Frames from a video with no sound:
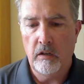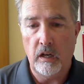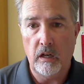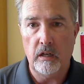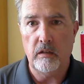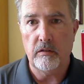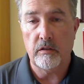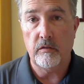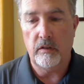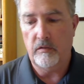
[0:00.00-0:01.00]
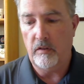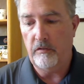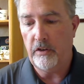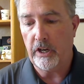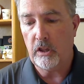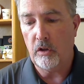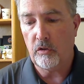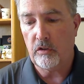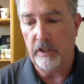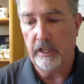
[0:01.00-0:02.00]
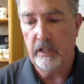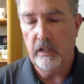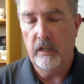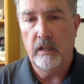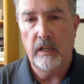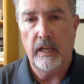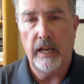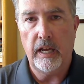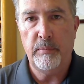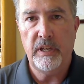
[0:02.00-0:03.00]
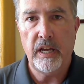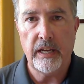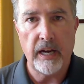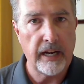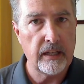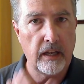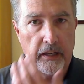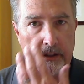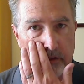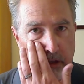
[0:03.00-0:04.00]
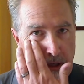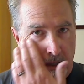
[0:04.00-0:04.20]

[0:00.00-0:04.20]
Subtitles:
very closely APA guidelines.